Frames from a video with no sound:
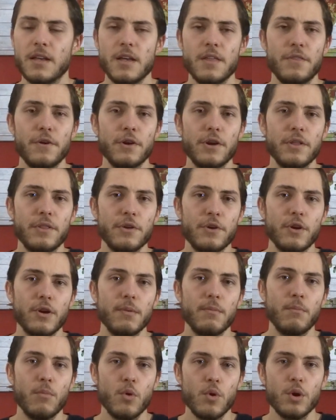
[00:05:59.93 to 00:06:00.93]
There
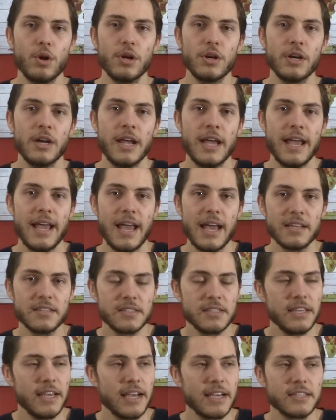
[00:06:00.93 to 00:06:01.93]
are more
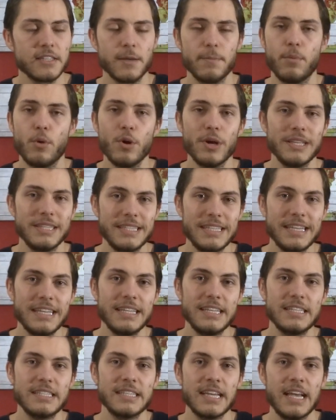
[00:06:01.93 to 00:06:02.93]
SES
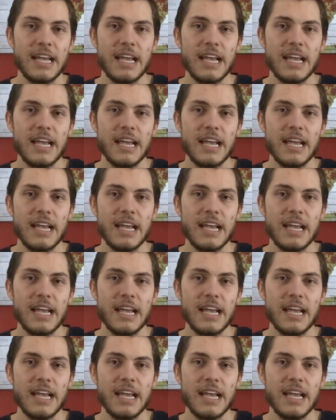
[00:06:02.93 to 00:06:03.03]
appointees